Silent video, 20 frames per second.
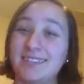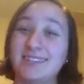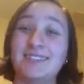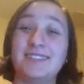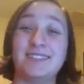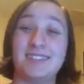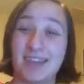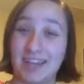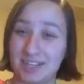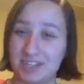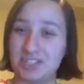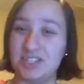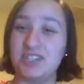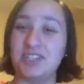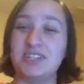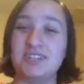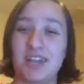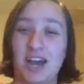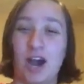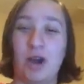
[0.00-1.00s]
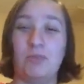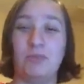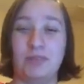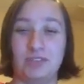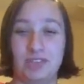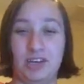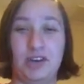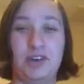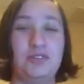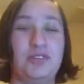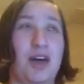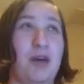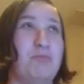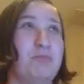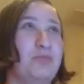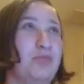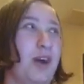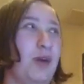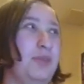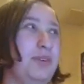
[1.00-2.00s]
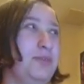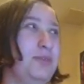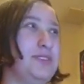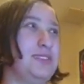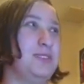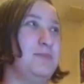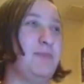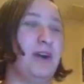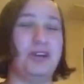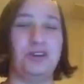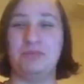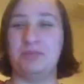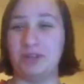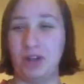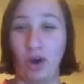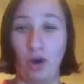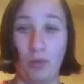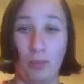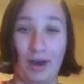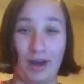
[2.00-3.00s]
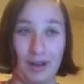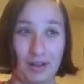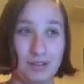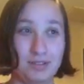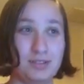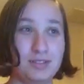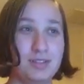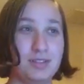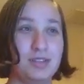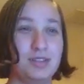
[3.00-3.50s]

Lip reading: section down below. That probably wasn't better, but oh well.